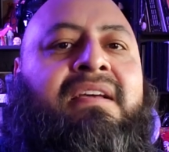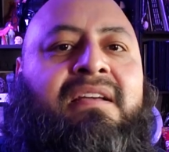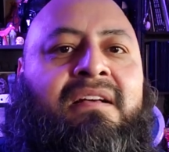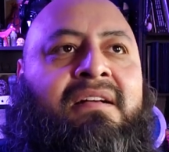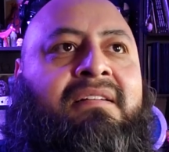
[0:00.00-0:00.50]

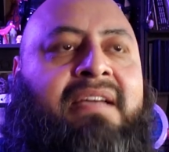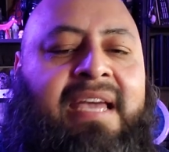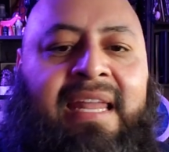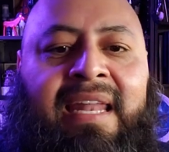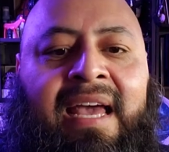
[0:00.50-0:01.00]

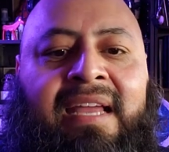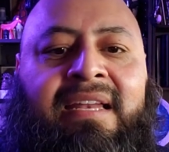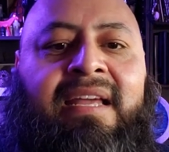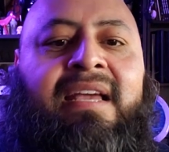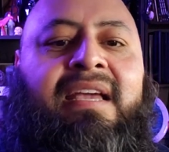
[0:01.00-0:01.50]

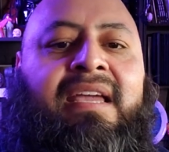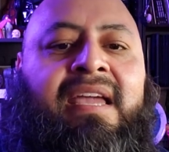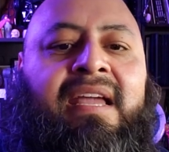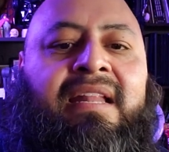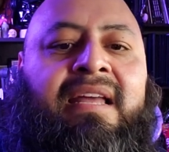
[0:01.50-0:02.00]
headline
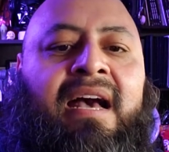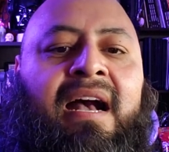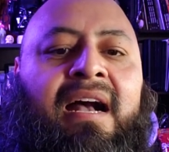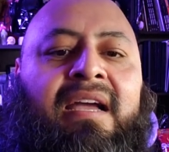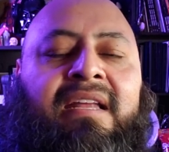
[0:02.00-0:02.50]
and
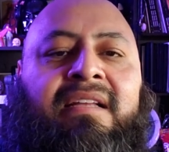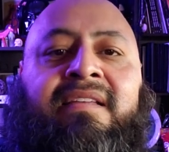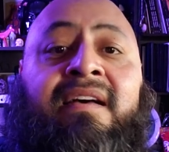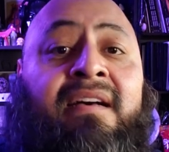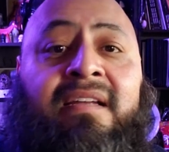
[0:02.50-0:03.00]
a
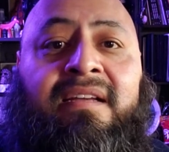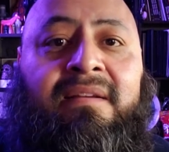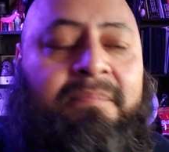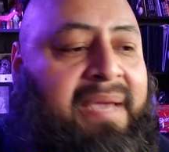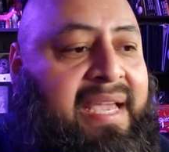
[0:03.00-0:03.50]
ton
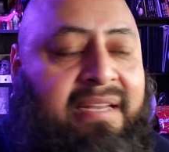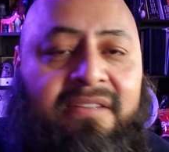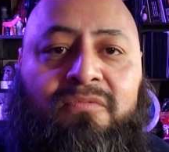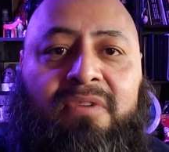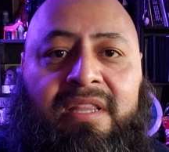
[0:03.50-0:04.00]
of
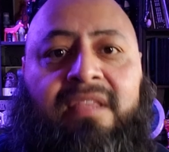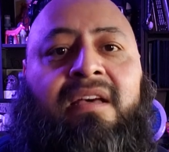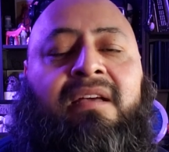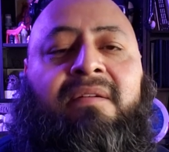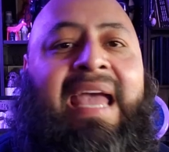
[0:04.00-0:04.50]
pages with
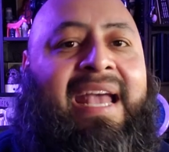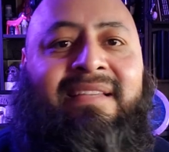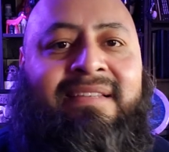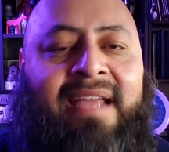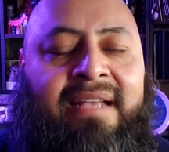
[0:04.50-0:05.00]

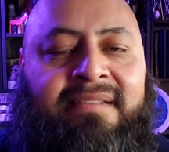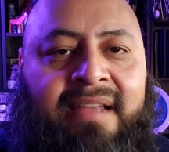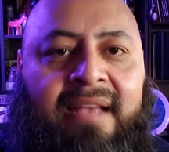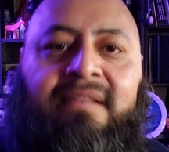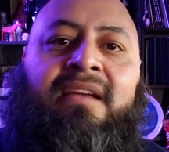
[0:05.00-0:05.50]
ads and ads and
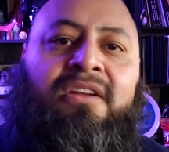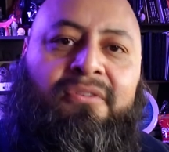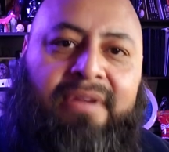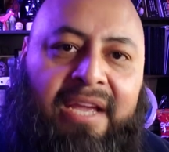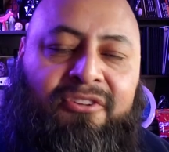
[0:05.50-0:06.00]
ads.
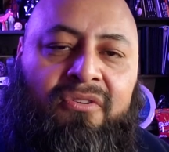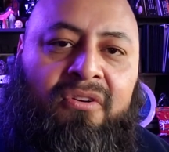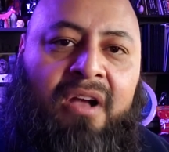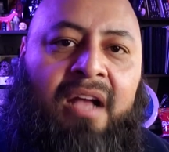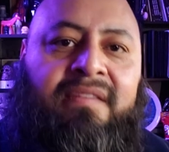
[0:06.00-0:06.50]
Create your
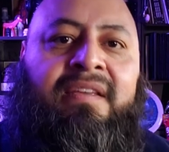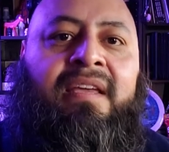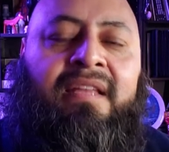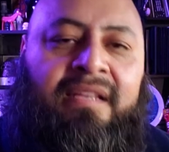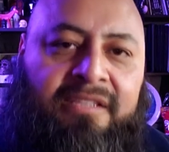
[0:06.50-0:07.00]
own
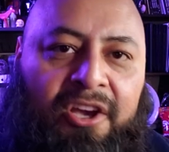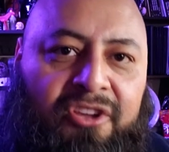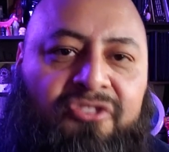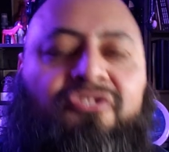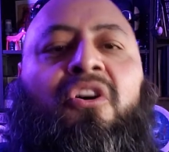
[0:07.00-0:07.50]
content. Tell
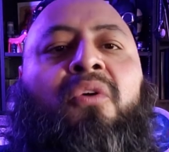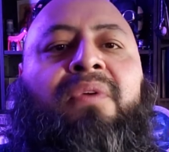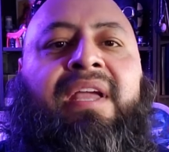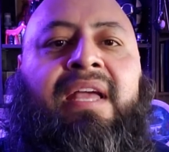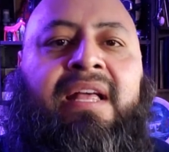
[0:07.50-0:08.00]
your
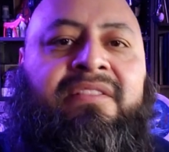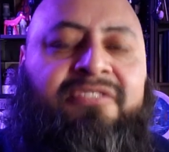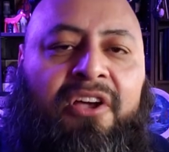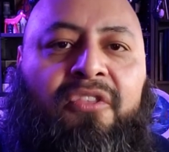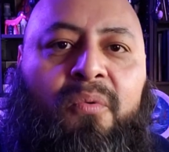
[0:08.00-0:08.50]
story.
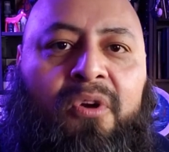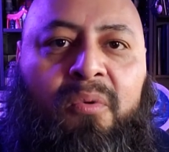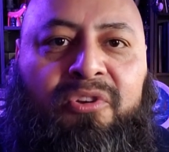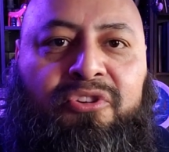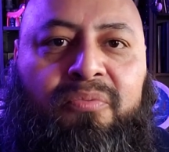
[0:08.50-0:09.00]
Tell the
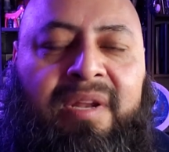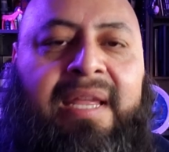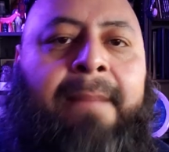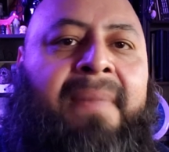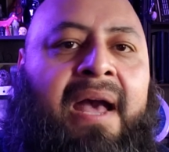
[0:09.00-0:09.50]
world what you're
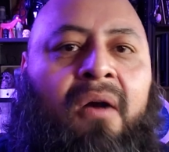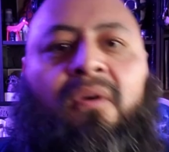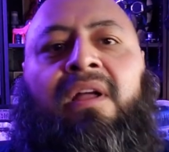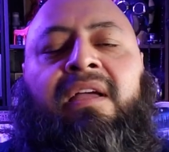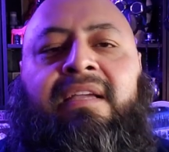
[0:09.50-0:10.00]
really
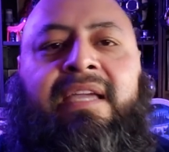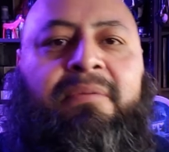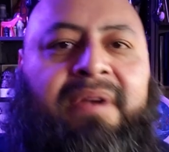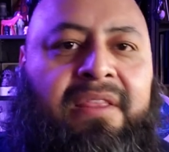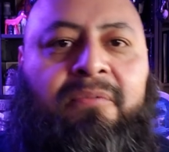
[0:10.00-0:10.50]
about.
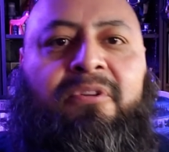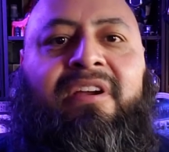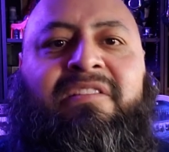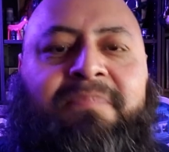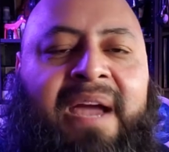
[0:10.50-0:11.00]
Get rid of the word
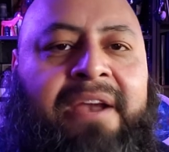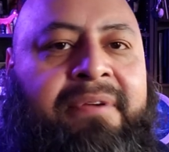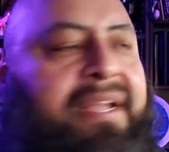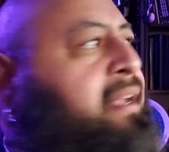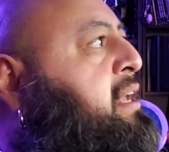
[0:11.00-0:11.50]

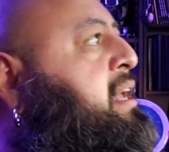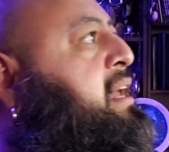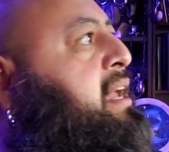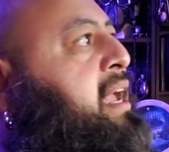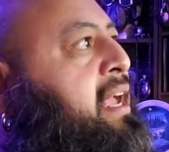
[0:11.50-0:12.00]
aspiring
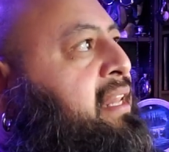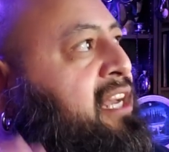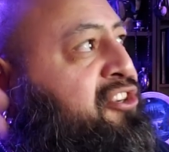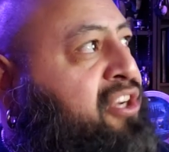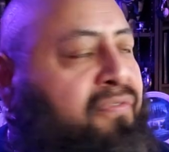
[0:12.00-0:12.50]

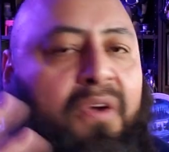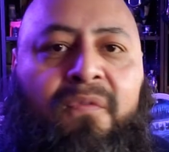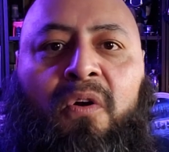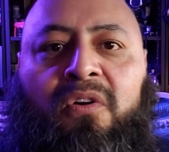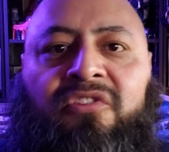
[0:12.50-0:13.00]
and shift your
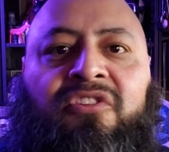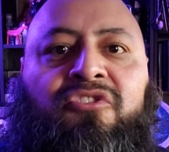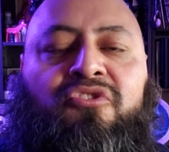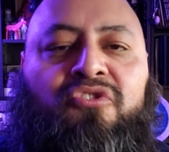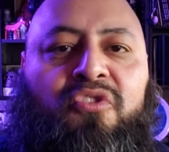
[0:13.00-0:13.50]
focus
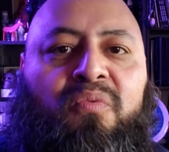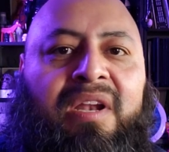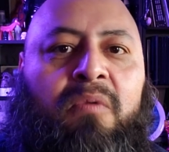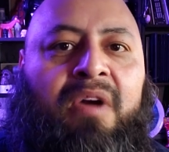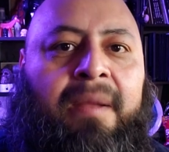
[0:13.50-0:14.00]
onto who you
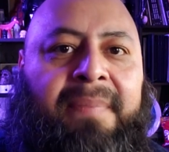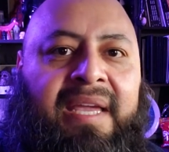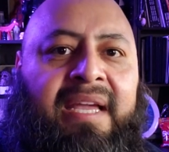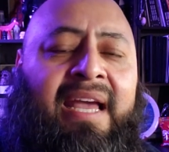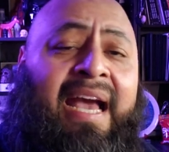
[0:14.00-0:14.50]
really want to
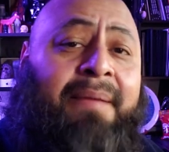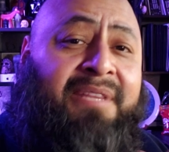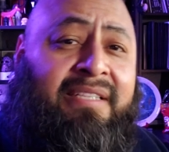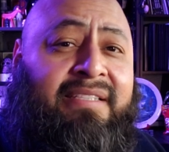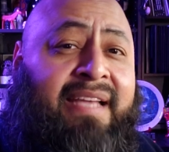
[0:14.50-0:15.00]
be. I am
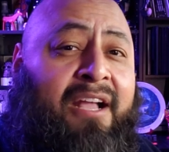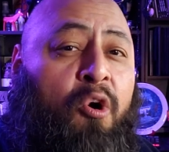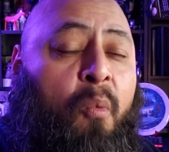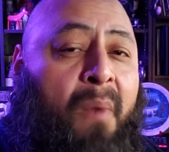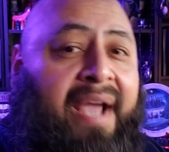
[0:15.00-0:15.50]
Delta
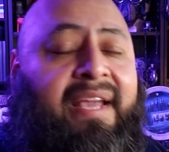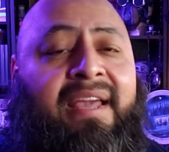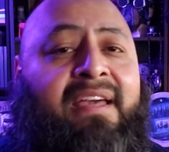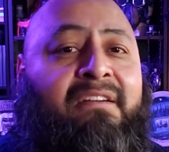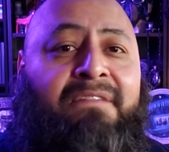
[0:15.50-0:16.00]
Tango Mike.
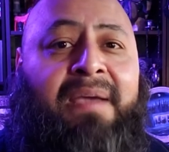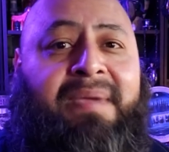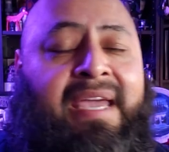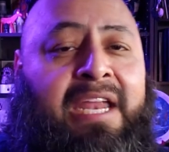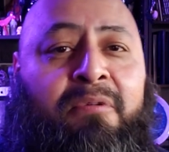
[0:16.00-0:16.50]
Find
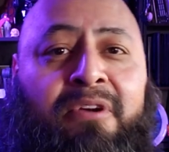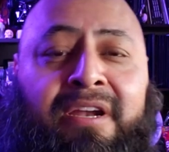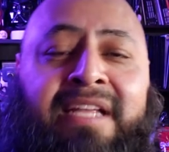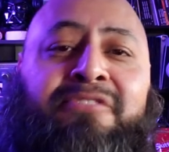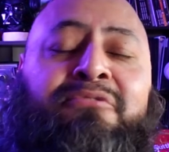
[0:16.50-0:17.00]
me anywhere
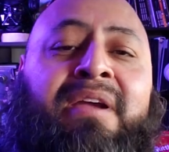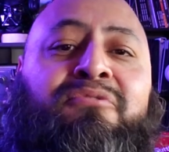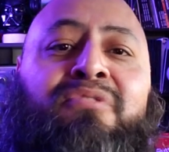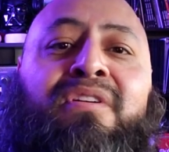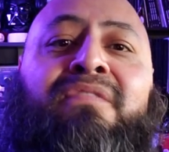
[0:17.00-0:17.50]
on
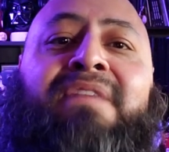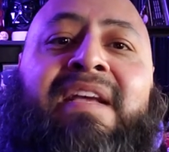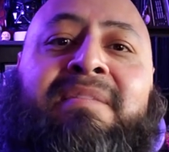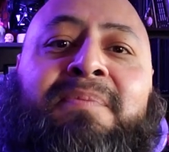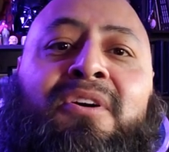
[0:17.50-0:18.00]
Instagram, Twitter,
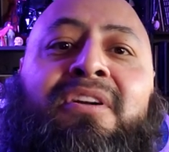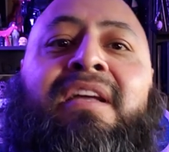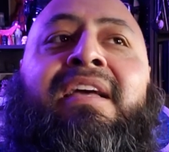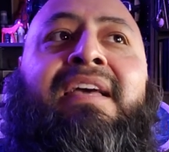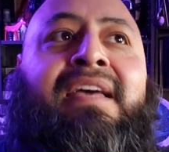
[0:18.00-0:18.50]
Facebook,
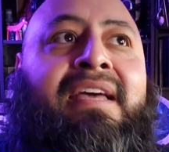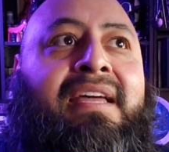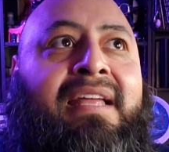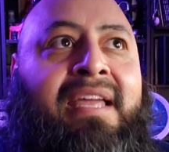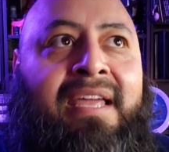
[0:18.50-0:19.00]

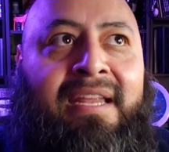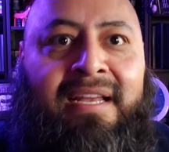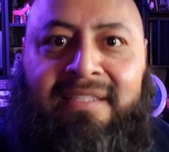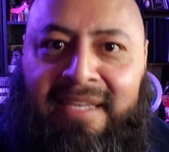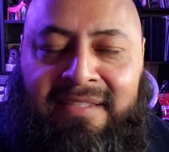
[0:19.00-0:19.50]
and
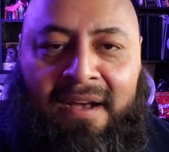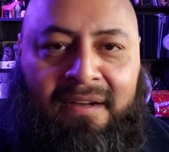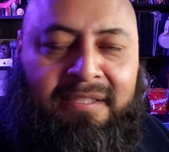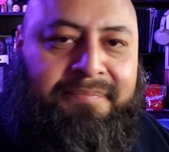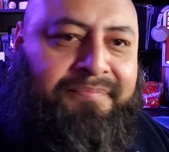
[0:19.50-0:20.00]

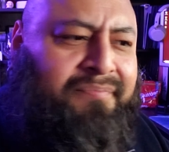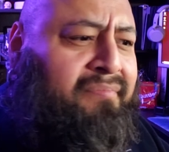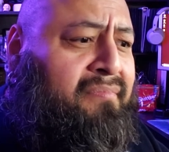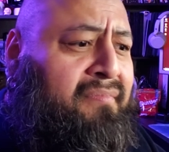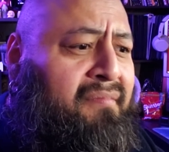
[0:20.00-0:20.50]
TikTok.
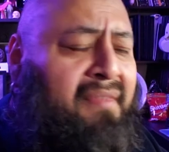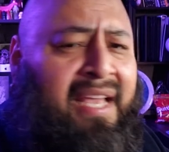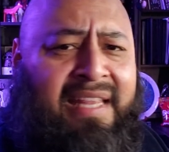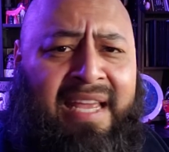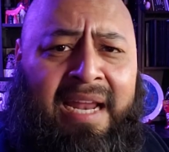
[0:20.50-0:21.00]

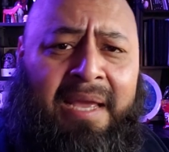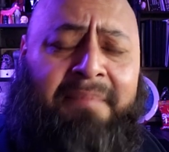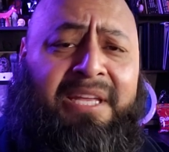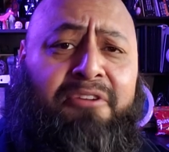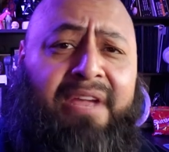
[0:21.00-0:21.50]
And then I
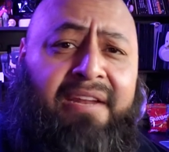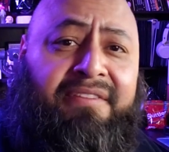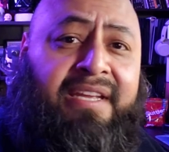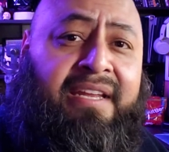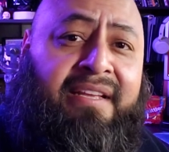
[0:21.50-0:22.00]
am the Creative
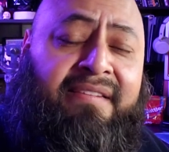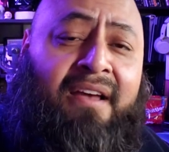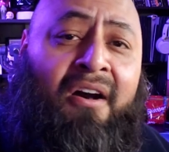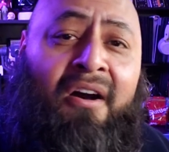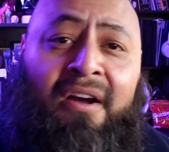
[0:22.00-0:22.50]
Genius
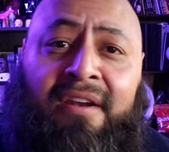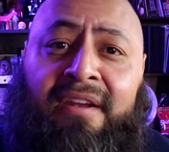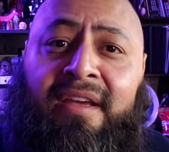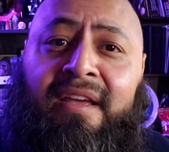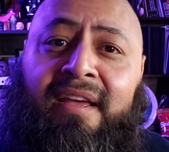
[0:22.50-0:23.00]

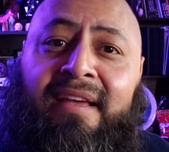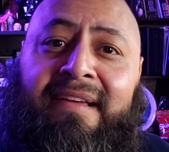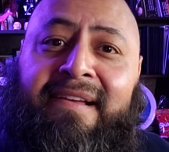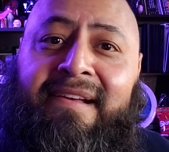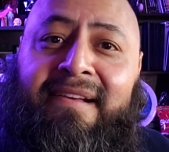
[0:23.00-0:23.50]
on
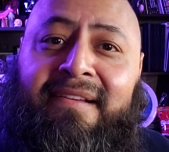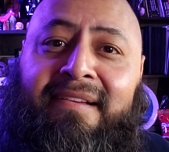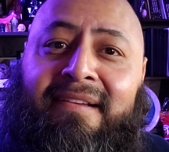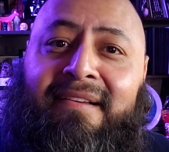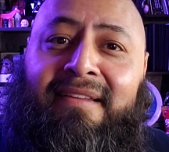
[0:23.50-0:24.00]

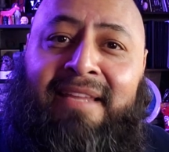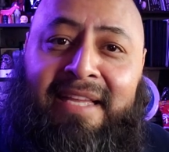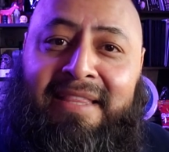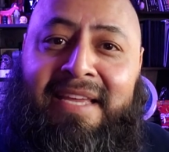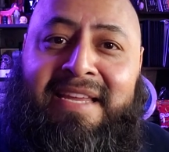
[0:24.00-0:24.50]

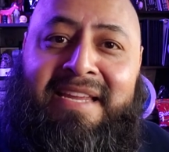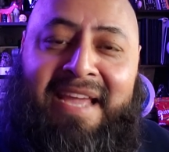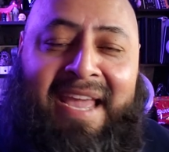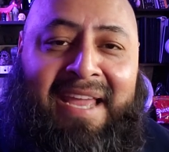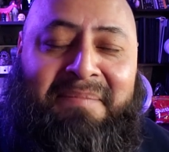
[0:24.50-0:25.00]
LinkedIn
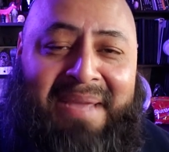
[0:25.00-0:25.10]
and